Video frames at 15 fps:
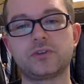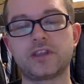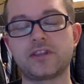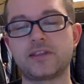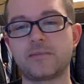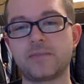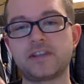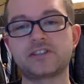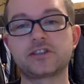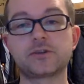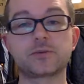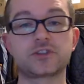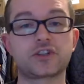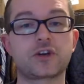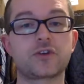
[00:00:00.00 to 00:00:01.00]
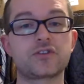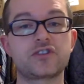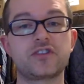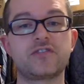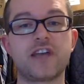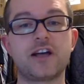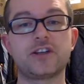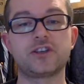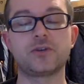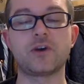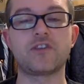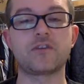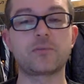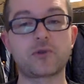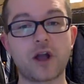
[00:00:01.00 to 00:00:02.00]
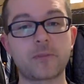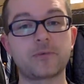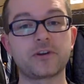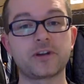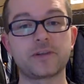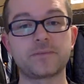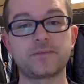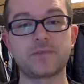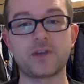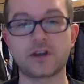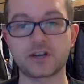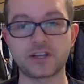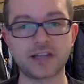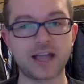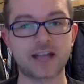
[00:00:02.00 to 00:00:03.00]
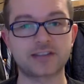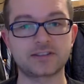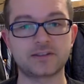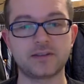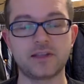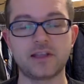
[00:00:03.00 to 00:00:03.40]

that basically returns the value of a property on a class,